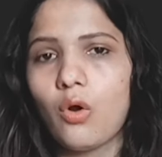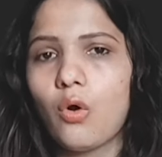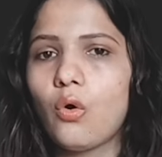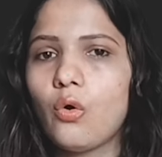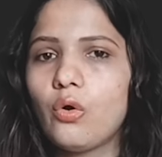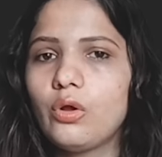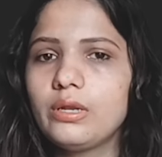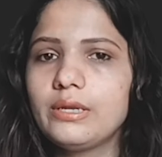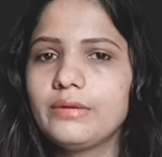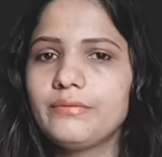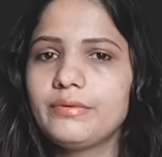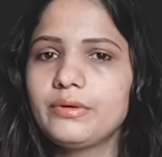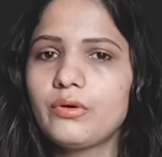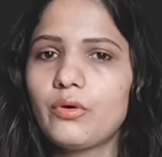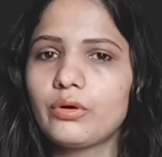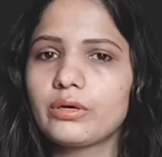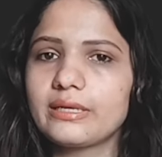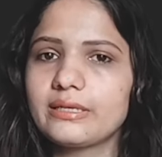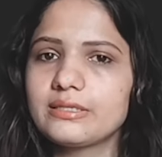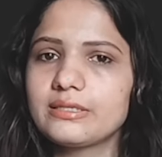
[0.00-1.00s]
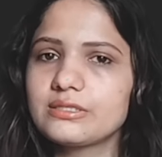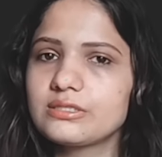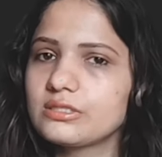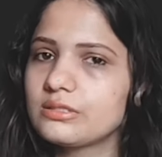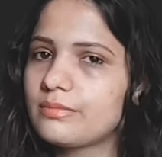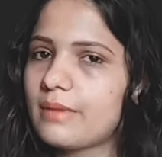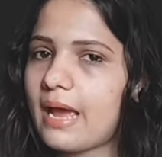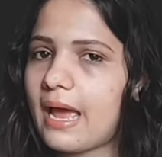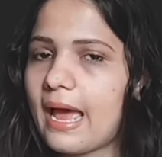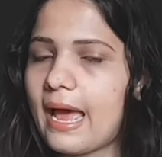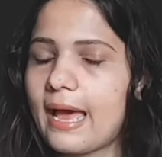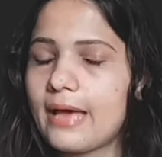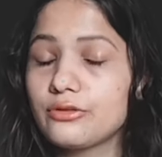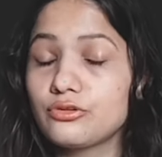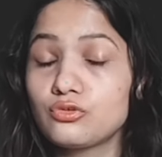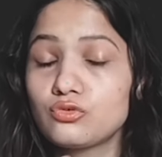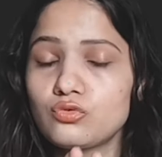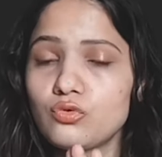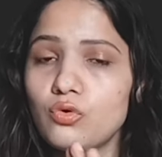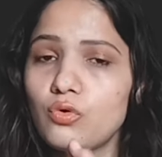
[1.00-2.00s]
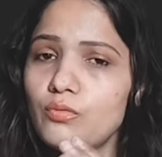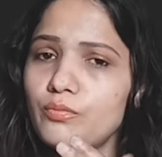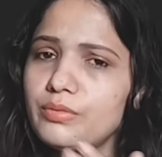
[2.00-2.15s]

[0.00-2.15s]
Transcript: All living organism have so